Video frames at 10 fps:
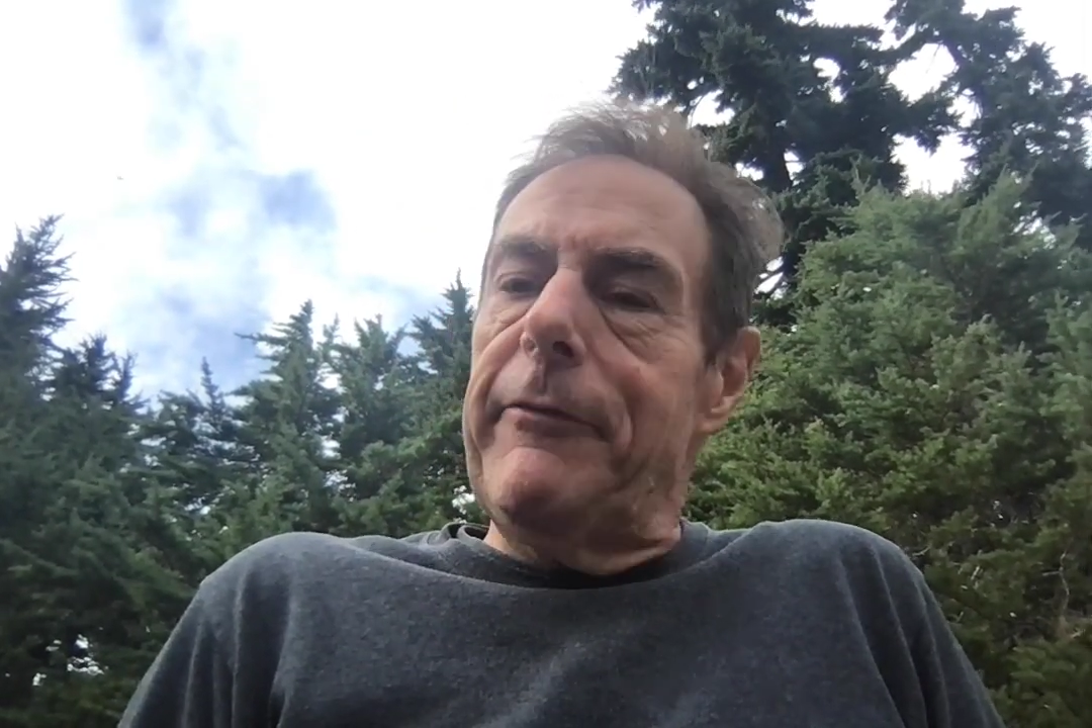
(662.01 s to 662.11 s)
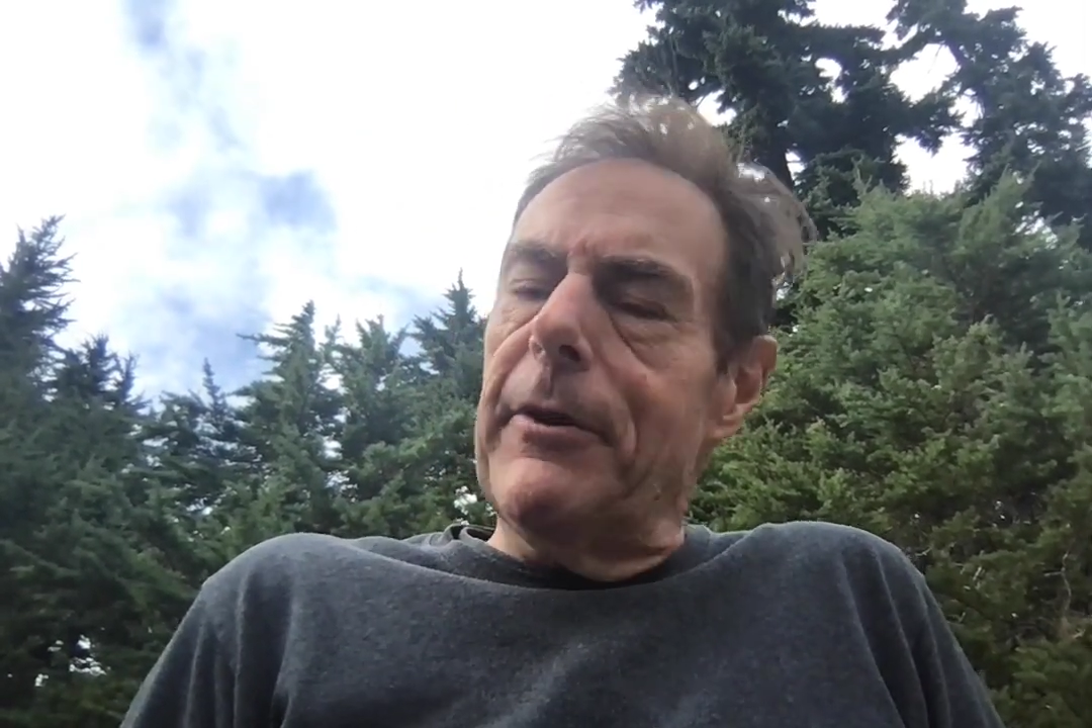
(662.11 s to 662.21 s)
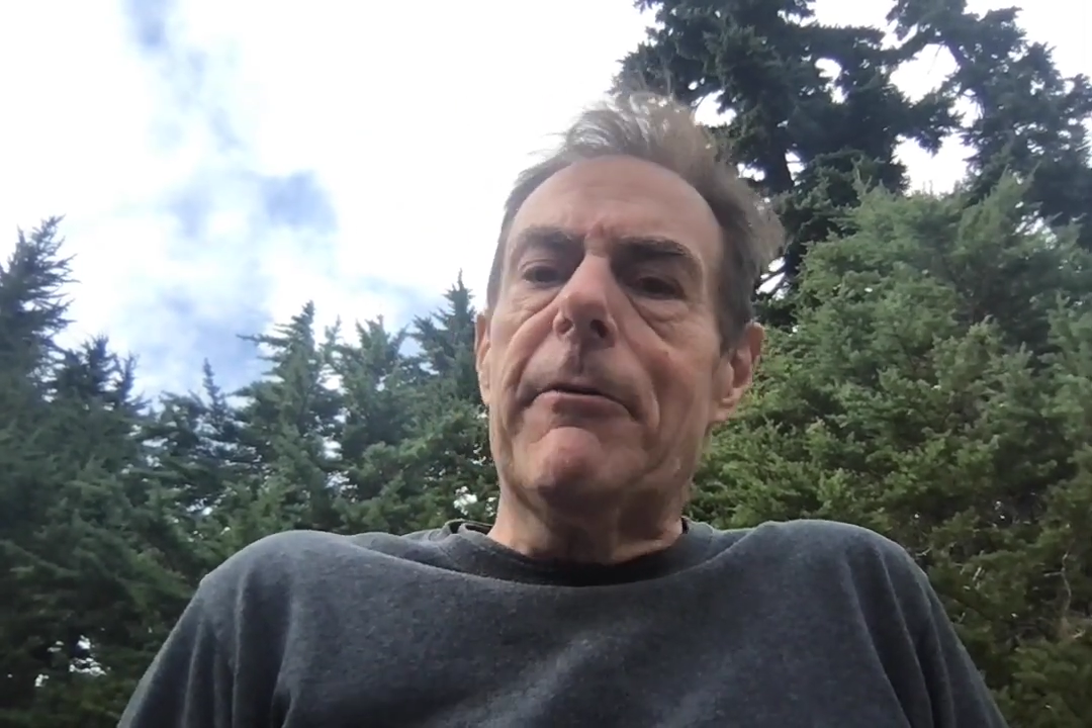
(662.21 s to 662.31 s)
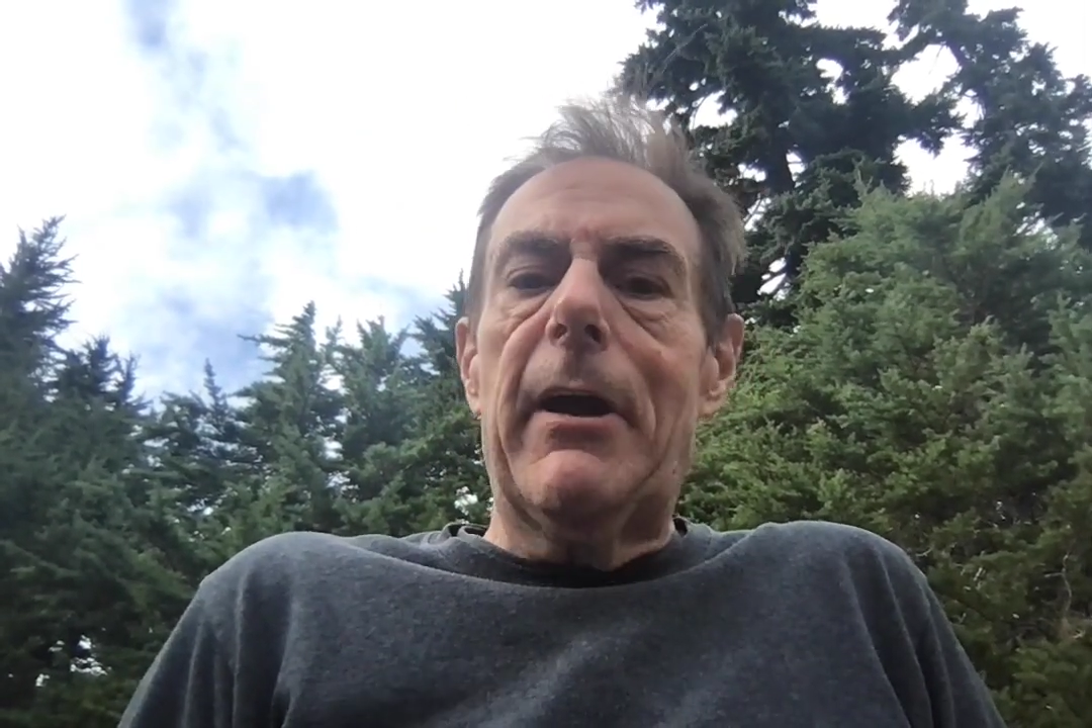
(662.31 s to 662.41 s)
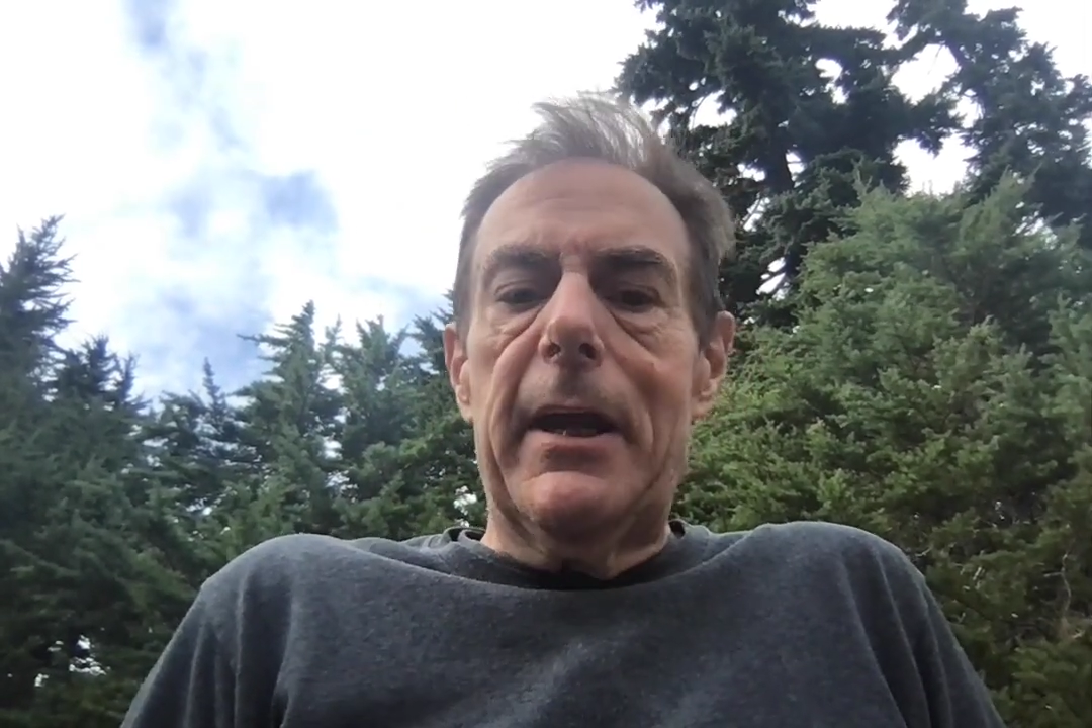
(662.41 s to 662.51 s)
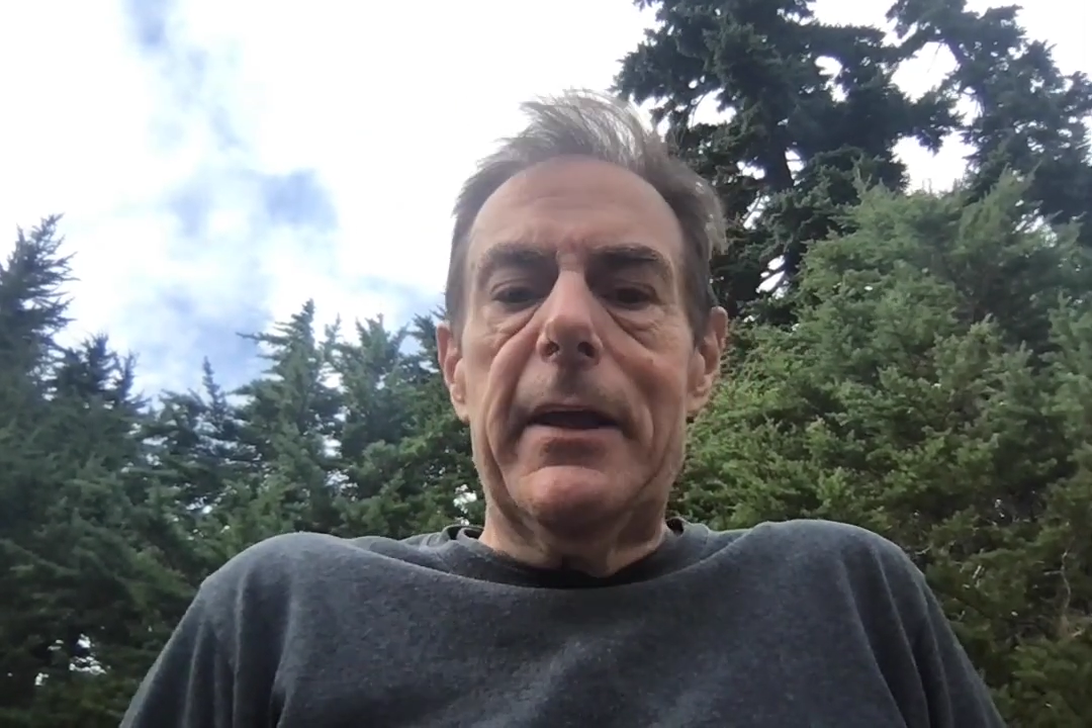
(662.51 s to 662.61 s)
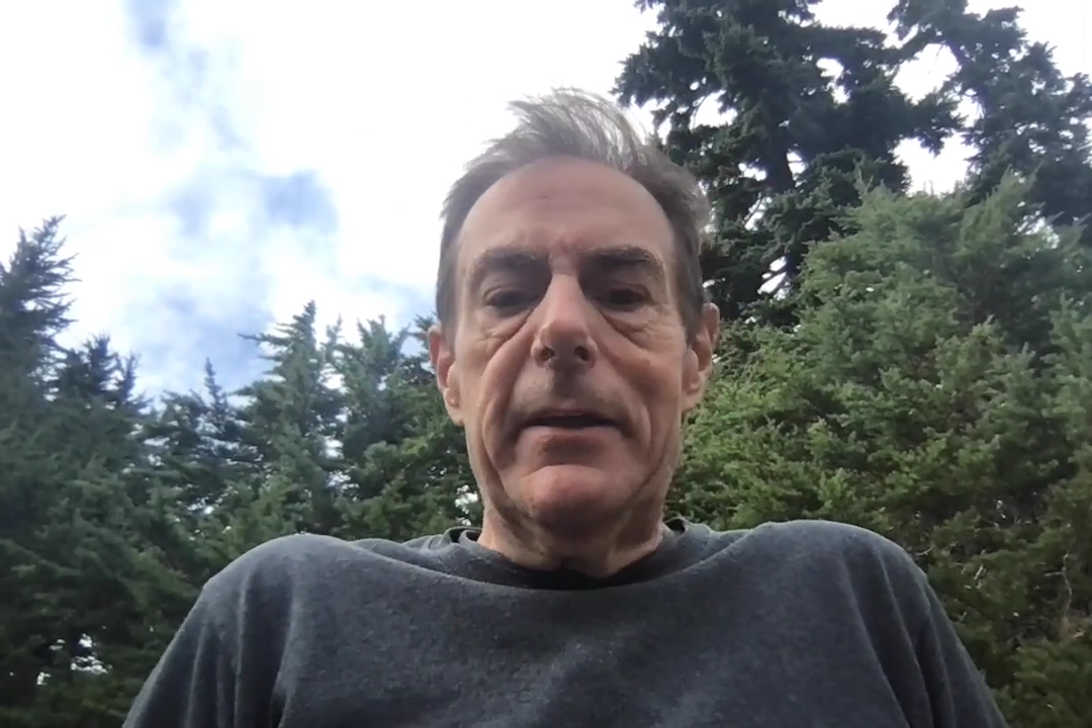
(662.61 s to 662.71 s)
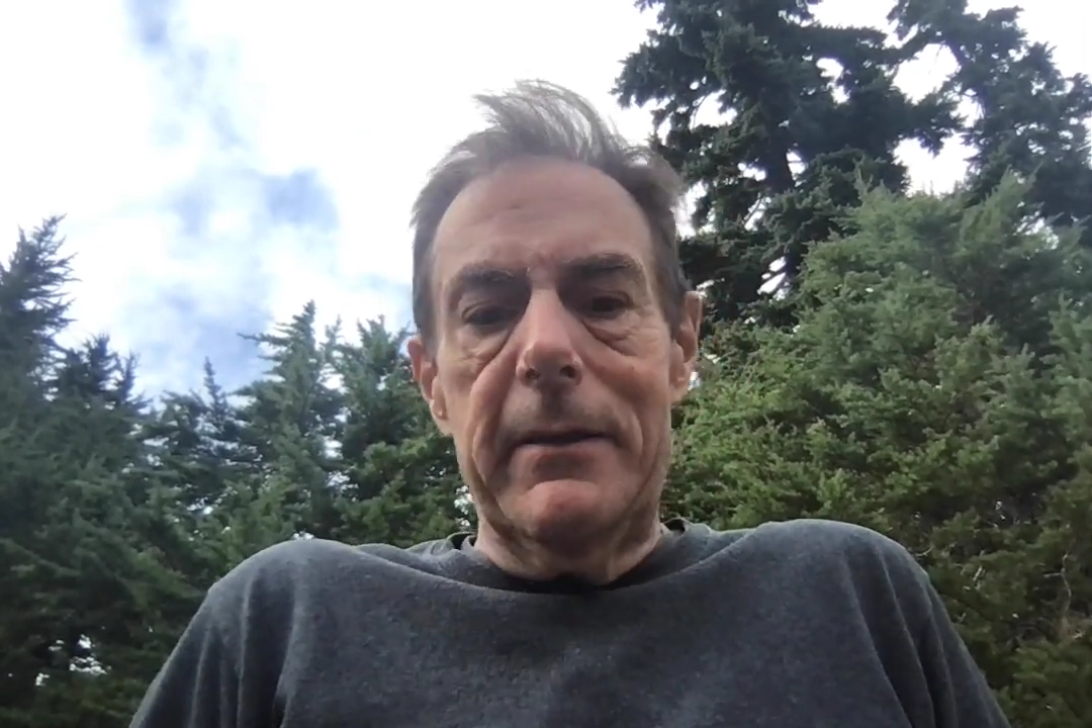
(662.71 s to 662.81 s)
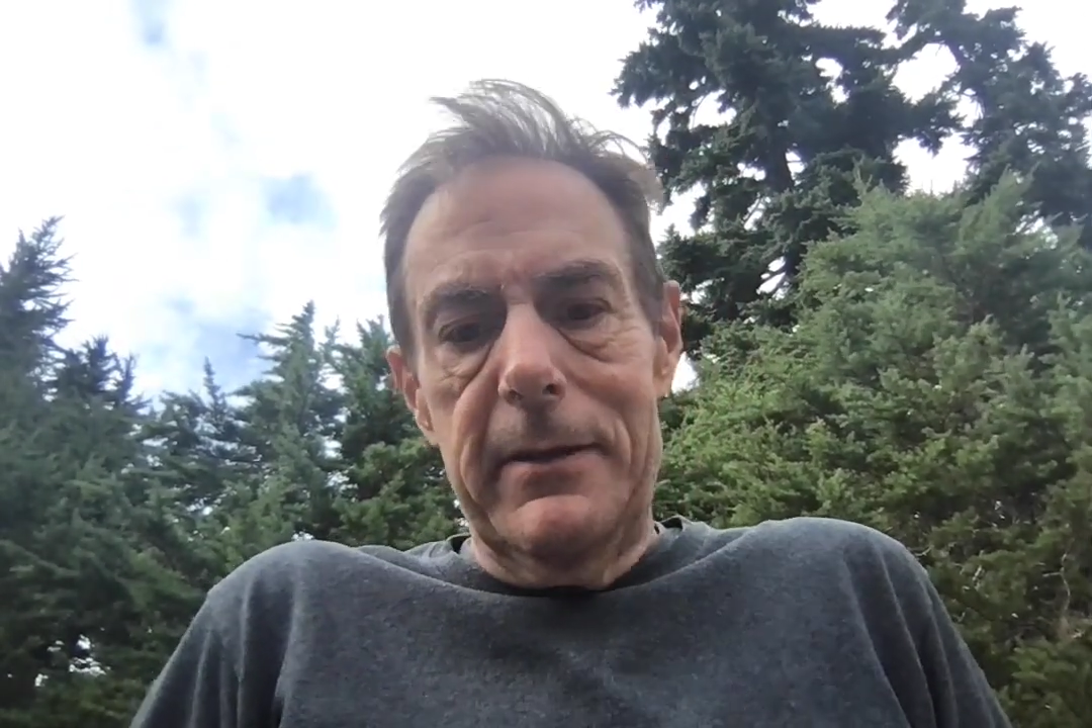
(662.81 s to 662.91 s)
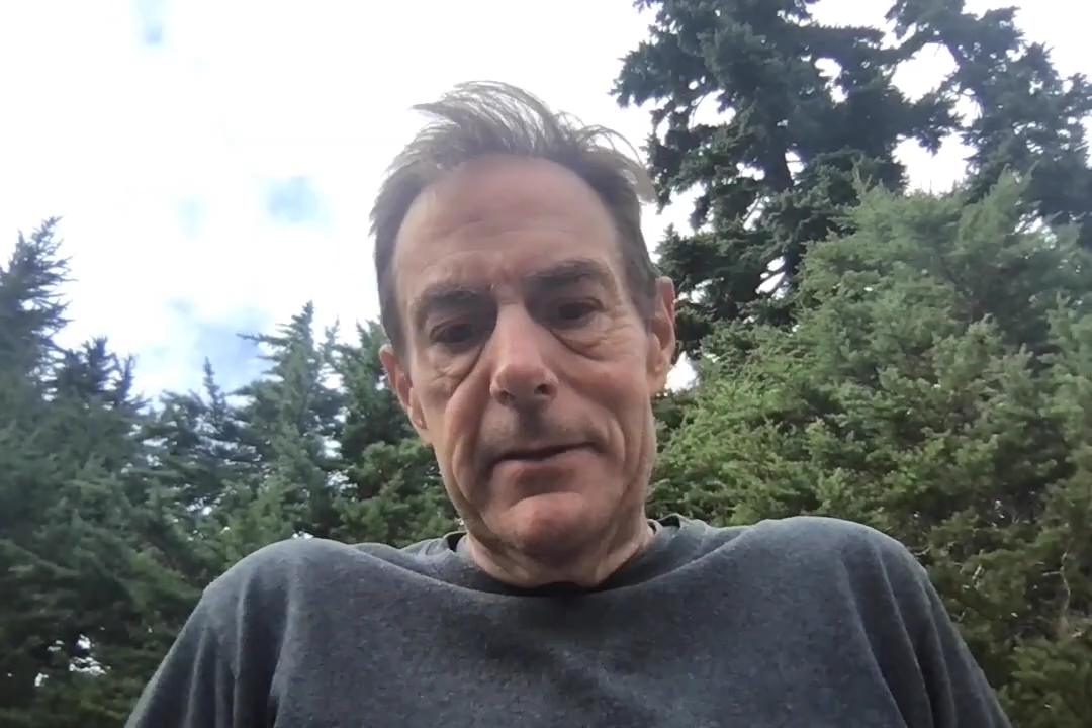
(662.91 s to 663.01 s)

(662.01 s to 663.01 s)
you're ready